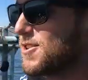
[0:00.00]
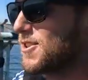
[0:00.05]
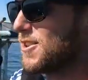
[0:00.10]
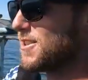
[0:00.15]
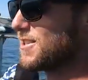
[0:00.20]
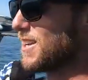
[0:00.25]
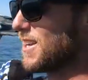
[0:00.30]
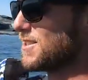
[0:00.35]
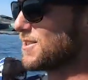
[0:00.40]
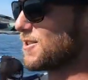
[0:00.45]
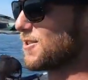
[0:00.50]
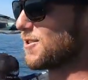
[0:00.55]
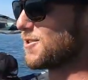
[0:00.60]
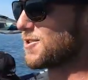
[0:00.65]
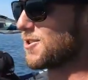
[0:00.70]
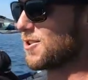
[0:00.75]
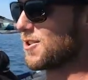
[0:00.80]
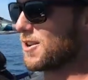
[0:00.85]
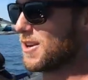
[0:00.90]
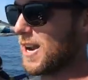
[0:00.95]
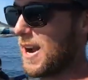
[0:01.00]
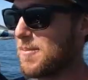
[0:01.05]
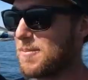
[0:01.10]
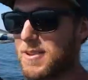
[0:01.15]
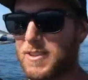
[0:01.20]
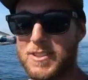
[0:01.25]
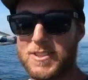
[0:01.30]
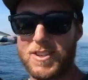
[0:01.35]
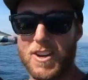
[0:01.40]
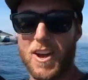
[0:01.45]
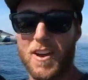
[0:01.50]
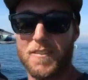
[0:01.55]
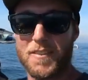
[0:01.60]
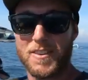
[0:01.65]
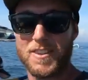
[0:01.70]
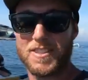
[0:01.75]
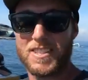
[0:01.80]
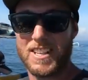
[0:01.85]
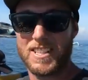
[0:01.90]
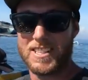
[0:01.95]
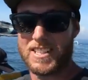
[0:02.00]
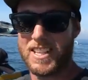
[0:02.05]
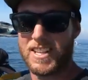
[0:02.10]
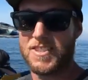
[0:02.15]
soon as these little tuna come to the surface, it's